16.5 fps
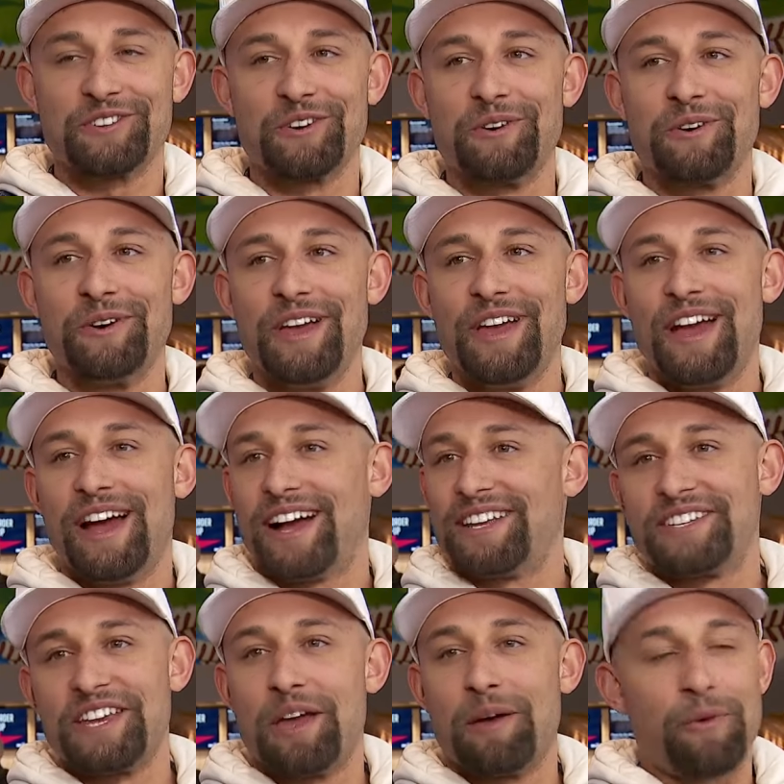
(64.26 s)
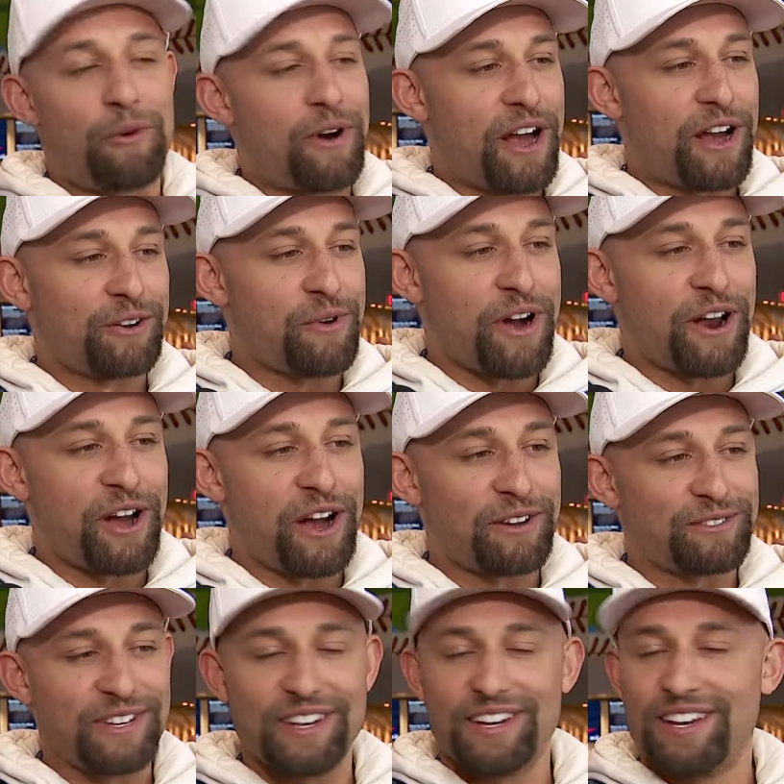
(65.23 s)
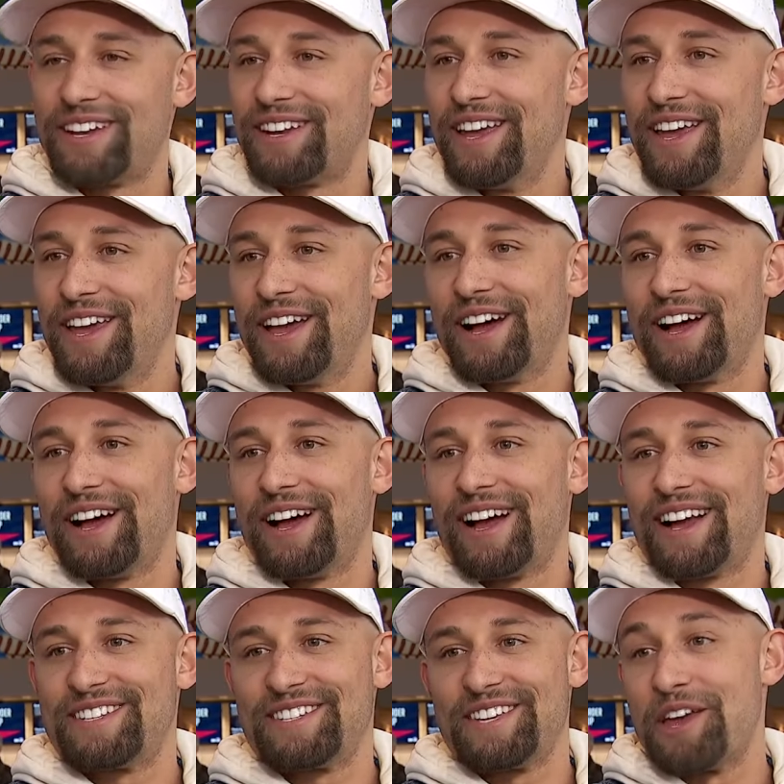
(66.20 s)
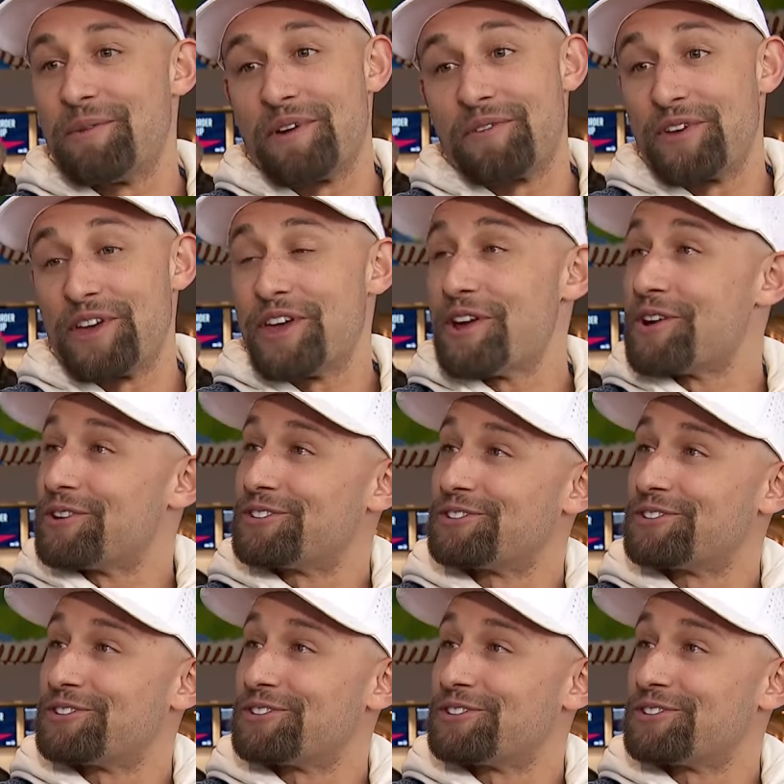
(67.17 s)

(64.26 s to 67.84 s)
so I see him around quite often, and uh, I see him every year.